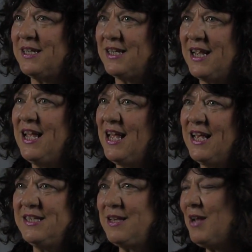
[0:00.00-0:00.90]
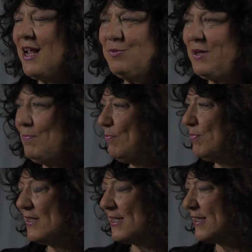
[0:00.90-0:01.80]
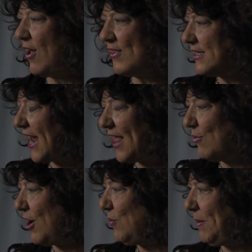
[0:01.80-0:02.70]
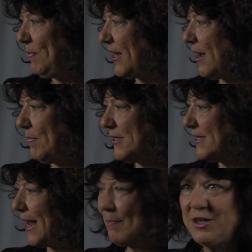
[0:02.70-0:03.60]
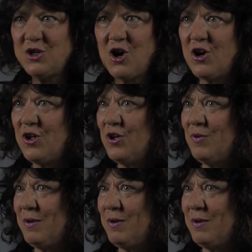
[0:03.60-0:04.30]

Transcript: And sometimes we on the side of the road we'd pick up a snapping turtle,